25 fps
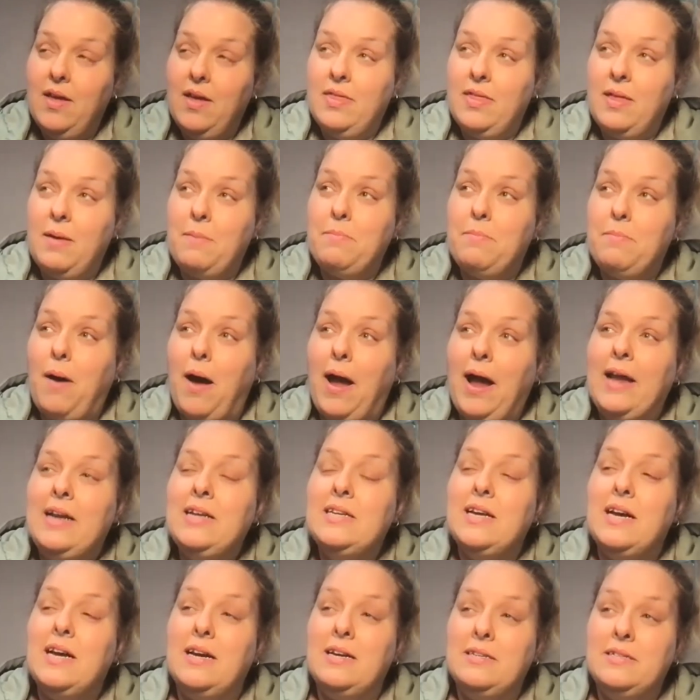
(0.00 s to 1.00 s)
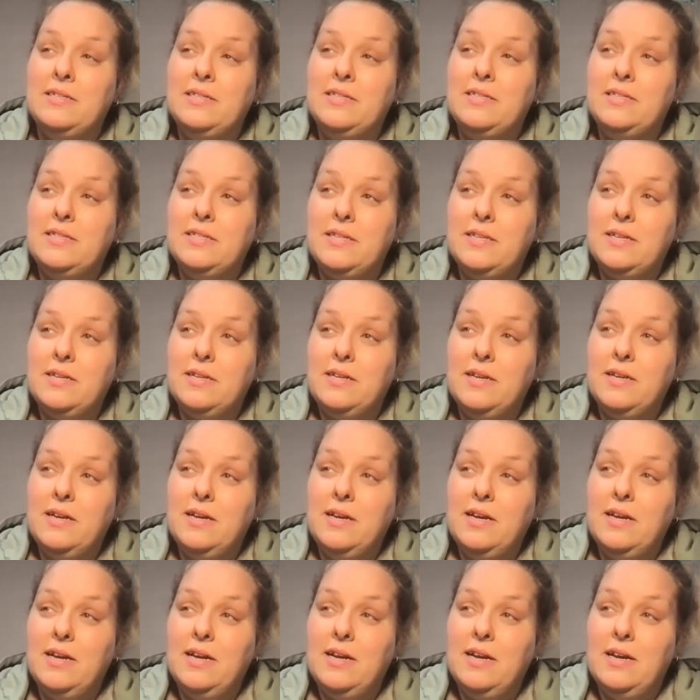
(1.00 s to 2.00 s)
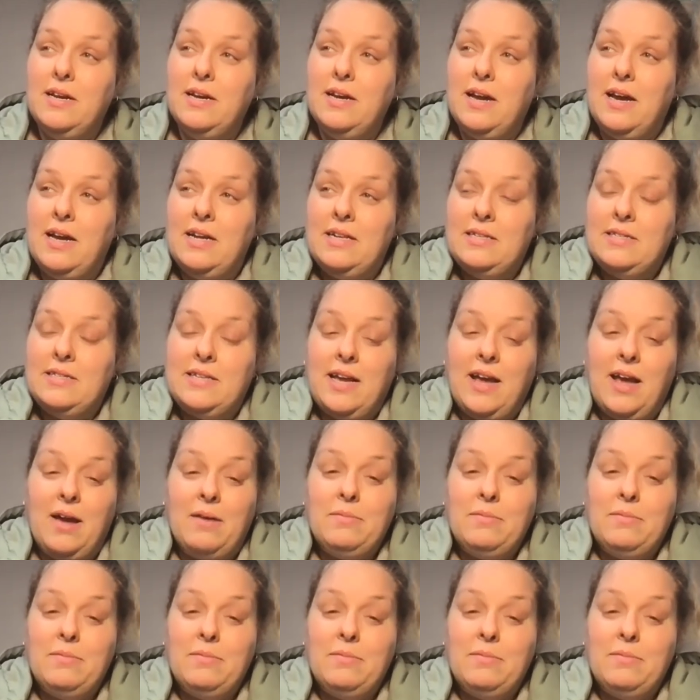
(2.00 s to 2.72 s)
that bind us and say,